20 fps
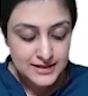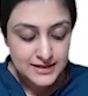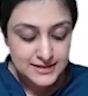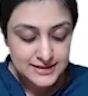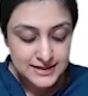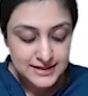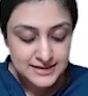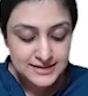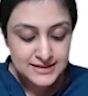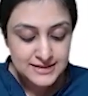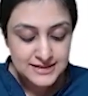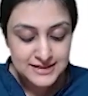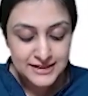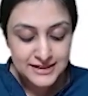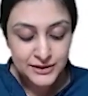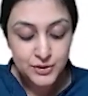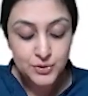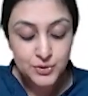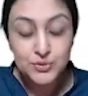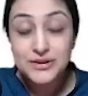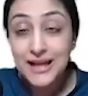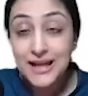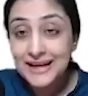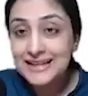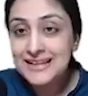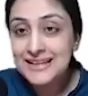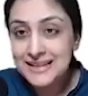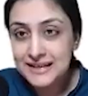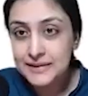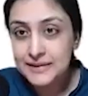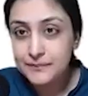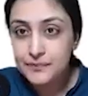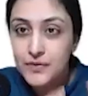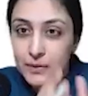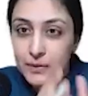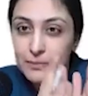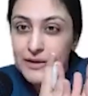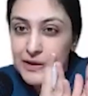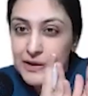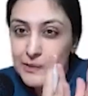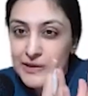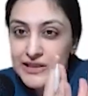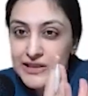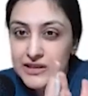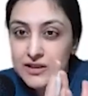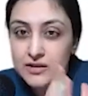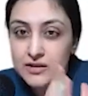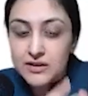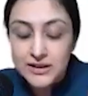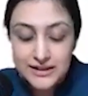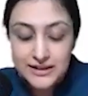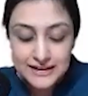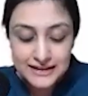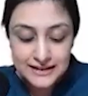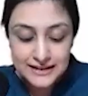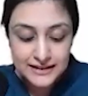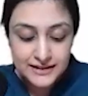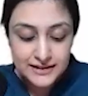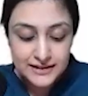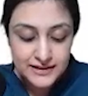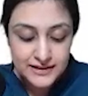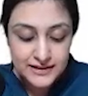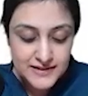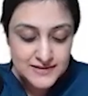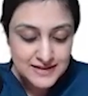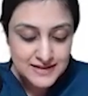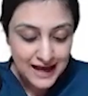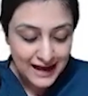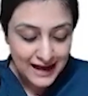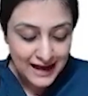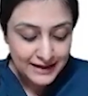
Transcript: 60 to 90 between 30 degrees